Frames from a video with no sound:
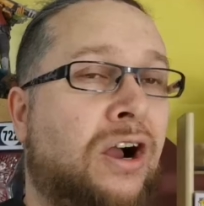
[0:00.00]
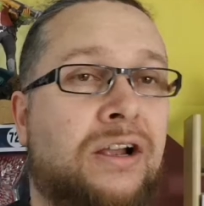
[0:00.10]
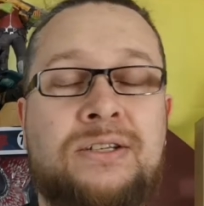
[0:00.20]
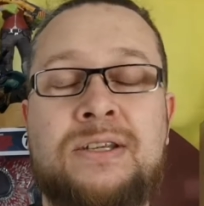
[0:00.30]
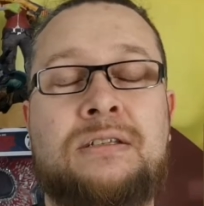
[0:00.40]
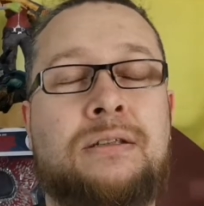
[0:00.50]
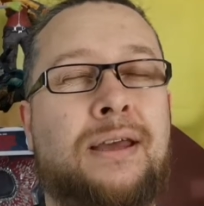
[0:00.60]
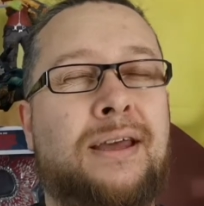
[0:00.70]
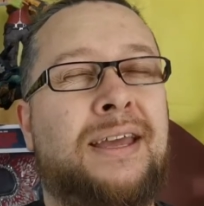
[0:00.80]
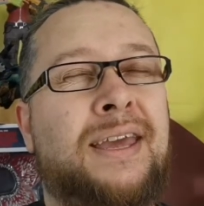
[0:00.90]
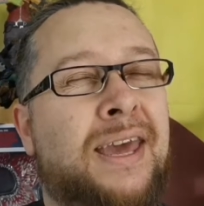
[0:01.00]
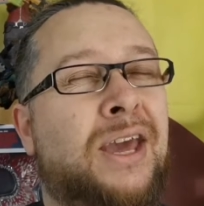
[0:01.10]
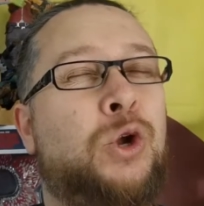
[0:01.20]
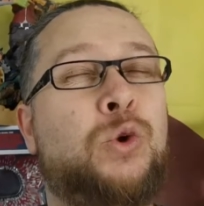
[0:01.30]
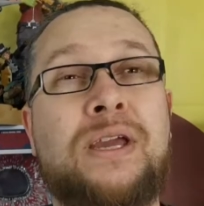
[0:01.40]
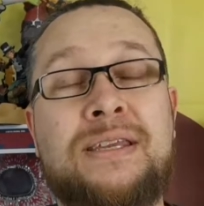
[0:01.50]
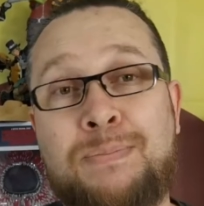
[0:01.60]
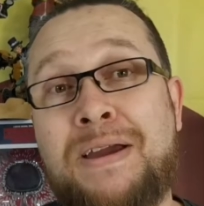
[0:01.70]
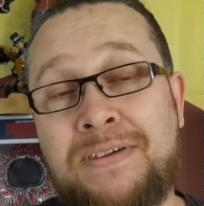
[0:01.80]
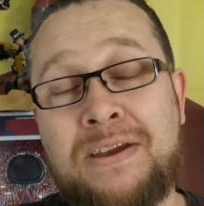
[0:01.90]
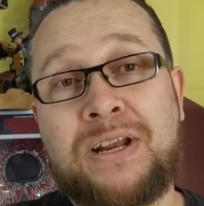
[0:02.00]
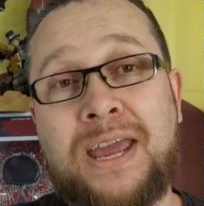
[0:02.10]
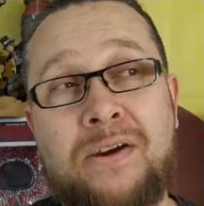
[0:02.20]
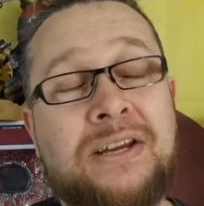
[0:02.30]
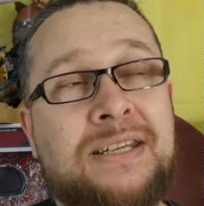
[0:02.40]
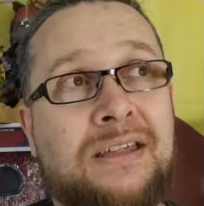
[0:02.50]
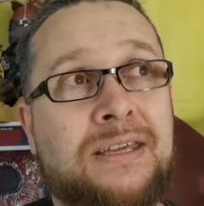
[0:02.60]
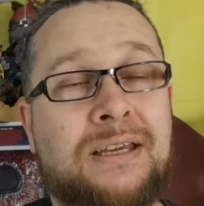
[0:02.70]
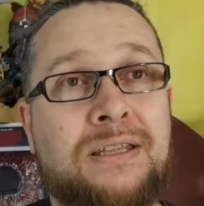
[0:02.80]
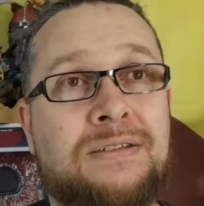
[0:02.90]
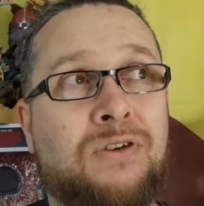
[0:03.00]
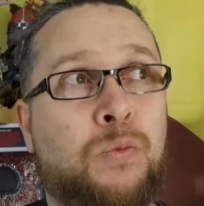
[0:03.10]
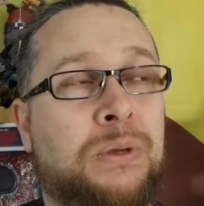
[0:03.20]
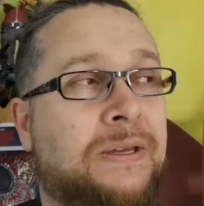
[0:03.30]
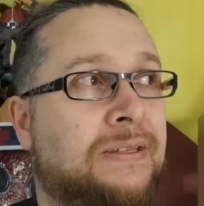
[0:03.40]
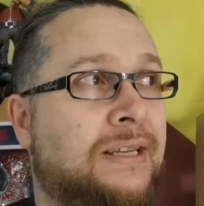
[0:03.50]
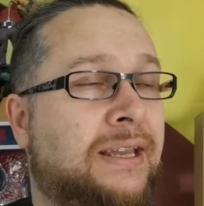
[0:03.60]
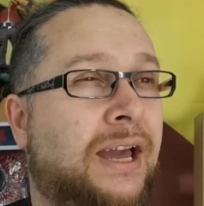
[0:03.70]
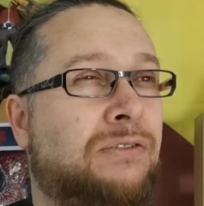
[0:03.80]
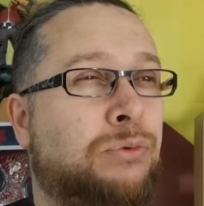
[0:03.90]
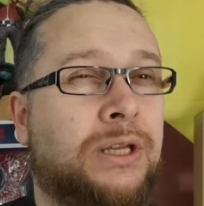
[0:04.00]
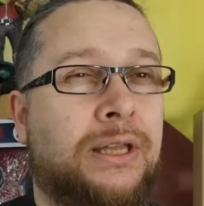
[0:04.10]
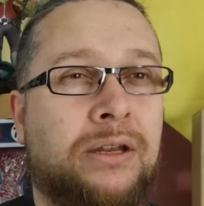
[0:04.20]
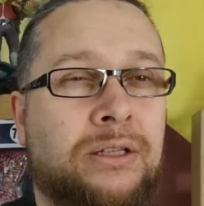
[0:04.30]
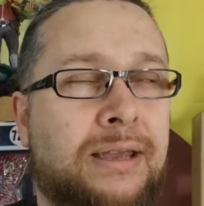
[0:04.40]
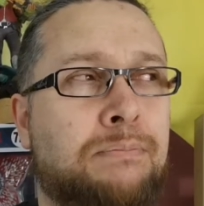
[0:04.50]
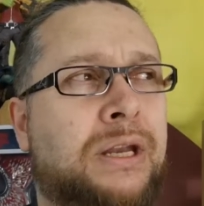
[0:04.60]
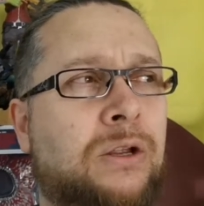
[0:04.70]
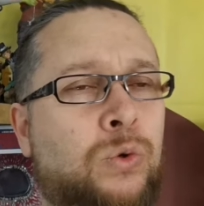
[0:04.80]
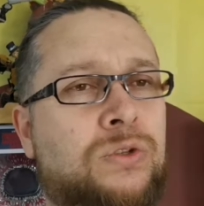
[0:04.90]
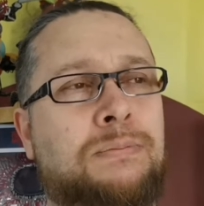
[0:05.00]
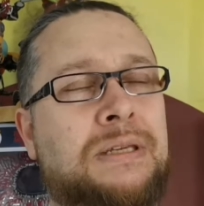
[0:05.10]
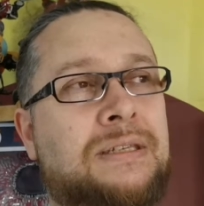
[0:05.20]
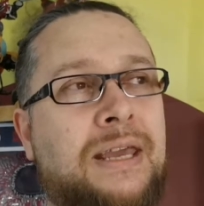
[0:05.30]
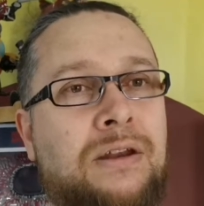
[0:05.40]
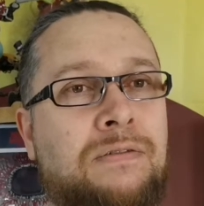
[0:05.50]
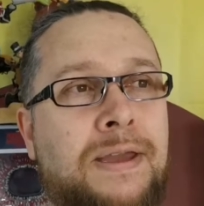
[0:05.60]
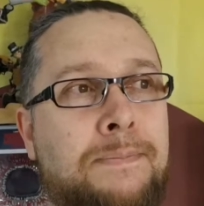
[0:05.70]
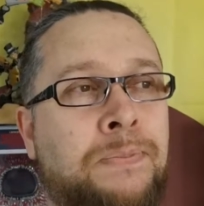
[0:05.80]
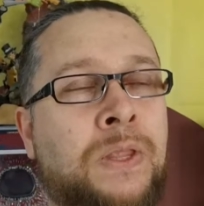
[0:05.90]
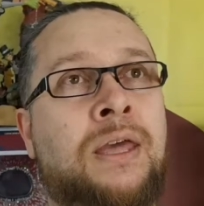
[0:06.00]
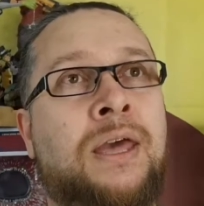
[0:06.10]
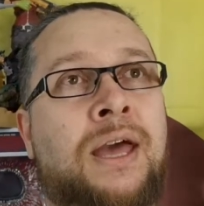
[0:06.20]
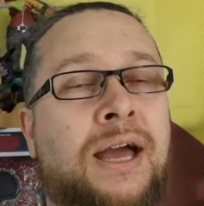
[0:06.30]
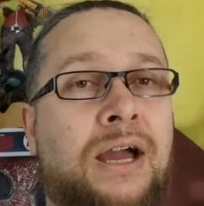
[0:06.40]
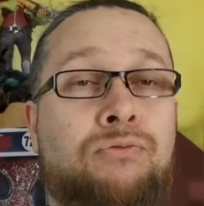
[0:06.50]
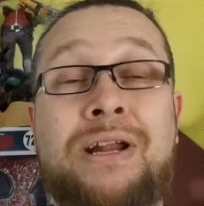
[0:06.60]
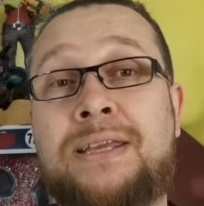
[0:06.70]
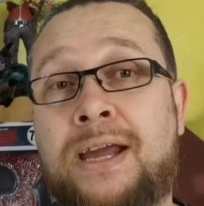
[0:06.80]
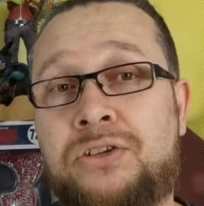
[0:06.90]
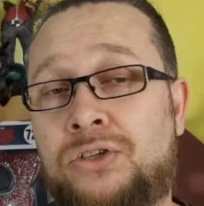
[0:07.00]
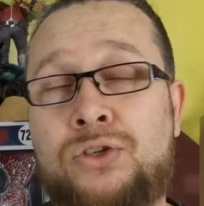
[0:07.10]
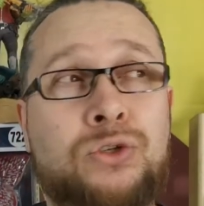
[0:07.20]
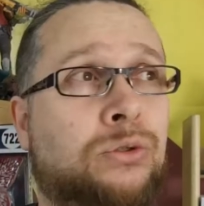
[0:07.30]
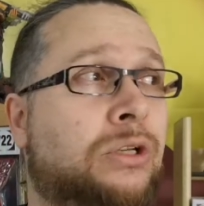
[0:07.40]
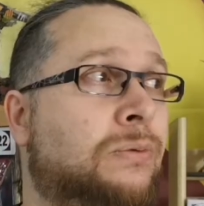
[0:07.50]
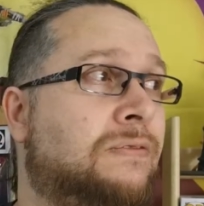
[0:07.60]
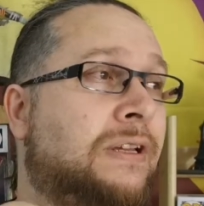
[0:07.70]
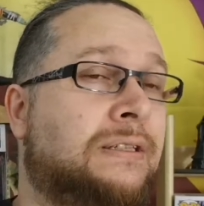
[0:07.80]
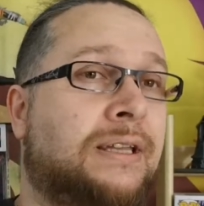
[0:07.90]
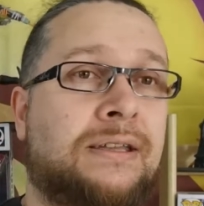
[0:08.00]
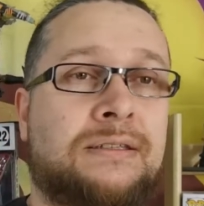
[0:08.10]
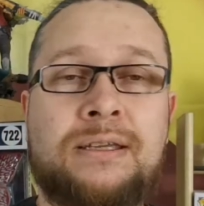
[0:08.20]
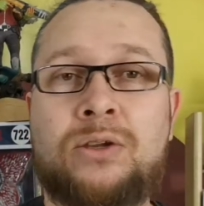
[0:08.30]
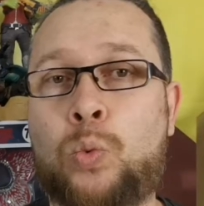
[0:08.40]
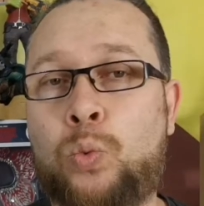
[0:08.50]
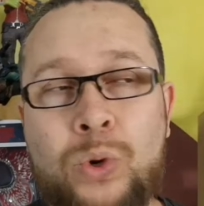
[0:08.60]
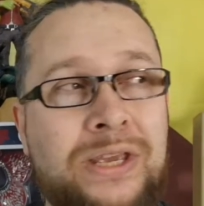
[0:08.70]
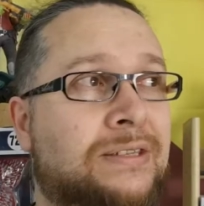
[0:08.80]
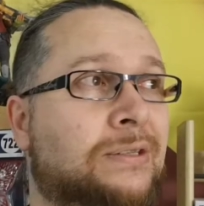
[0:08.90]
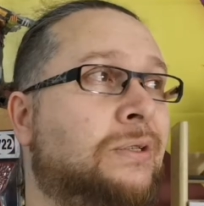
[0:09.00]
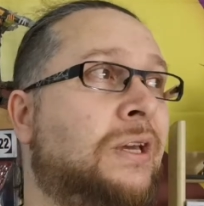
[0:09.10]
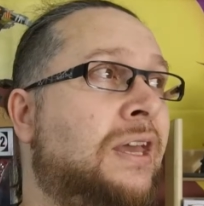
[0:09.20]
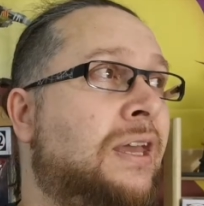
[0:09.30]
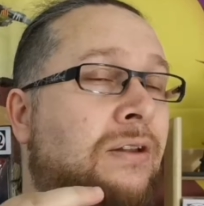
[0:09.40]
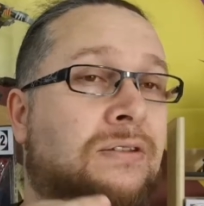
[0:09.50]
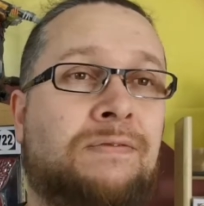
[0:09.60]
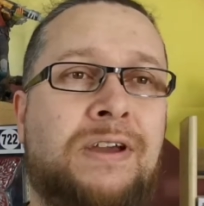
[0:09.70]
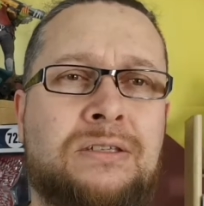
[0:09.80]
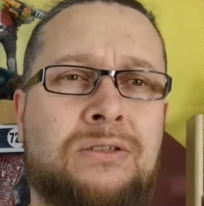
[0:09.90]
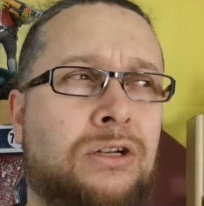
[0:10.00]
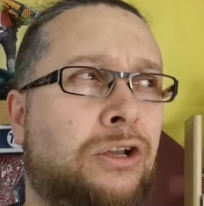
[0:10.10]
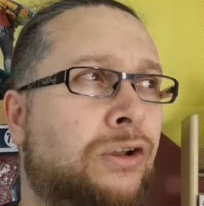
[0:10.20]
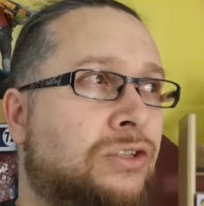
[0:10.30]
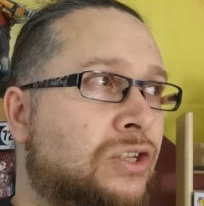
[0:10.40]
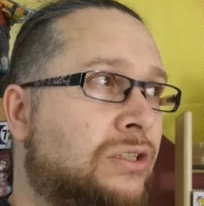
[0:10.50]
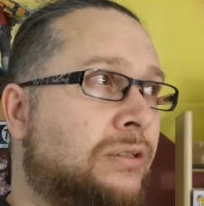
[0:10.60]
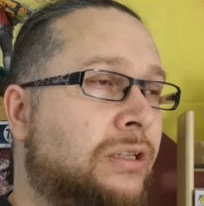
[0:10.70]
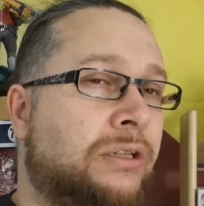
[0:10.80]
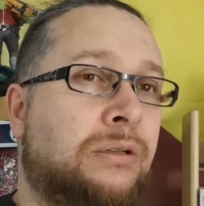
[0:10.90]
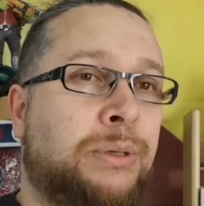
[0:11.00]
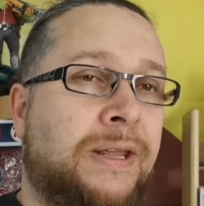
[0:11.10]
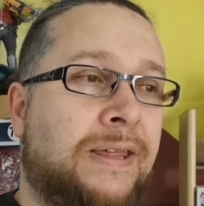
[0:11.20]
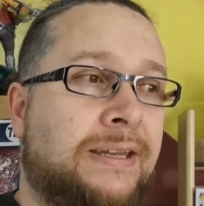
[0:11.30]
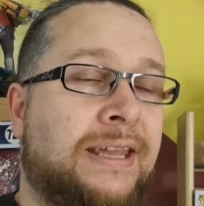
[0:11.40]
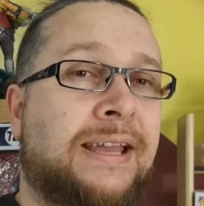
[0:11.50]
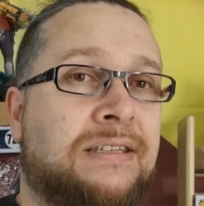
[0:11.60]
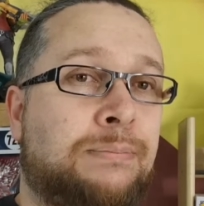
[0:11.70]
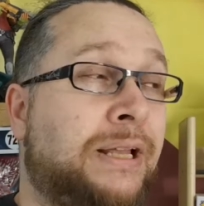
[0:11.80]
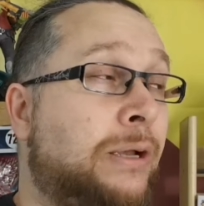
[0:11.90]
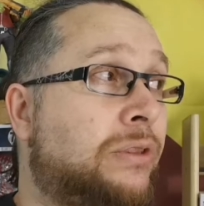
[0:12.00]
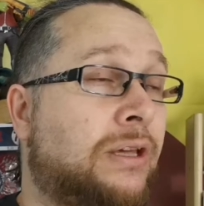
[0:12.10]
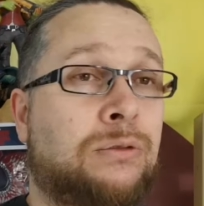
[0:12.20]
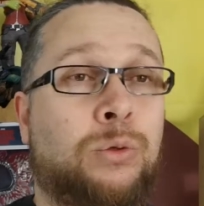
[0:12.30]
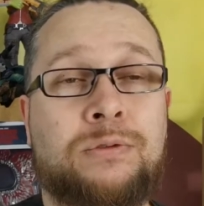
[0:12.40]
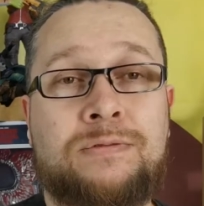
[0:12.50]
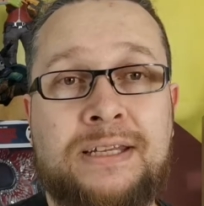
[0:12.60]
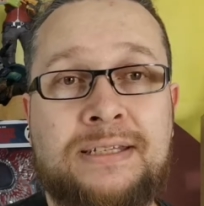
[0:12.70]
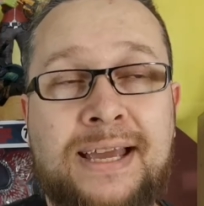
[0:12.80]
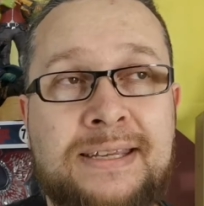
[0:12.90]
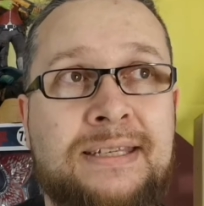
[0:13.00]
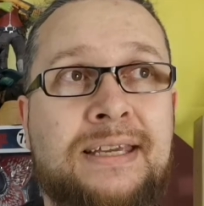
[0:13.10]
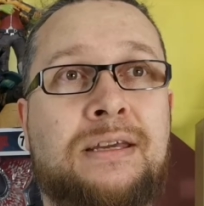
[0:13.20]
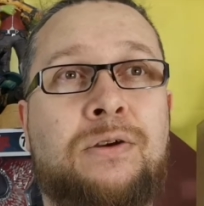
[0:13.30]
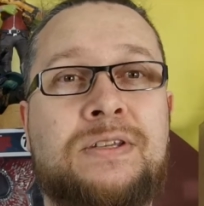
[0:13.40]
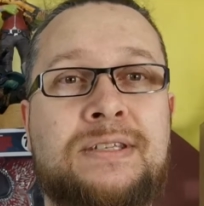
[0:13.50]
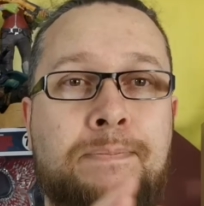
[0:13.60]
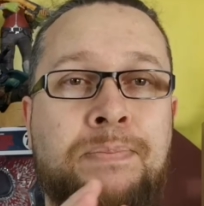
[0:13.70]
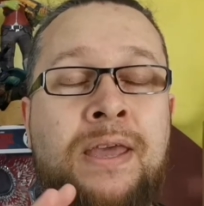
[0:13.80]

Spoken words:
Shark, just who is my favorite character, I think, in this film, because I kind of want to cuddle him, but I'd also be scared of him. Ratcatcher 2, who was fantastic. Weasel, you know, Sylvester Stallone, just the little bit here that he gets to play with, I thought was fantastic. There are